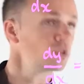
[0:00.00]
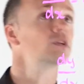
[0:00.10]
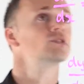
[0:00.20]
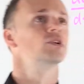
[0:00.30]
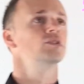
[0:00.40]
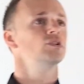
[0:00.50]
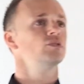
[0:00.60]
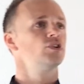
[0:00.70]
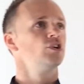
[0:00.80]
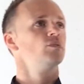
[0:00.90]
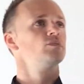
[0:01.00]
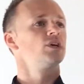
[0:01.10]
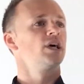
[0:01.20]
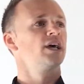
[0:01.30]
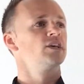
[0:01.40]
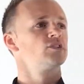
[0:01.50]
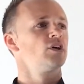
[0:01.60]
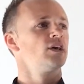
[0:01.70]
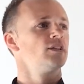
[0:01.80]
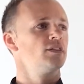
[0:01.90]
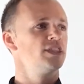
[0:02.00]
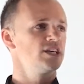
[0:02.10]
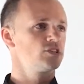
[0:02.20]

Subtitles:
So u cubed is this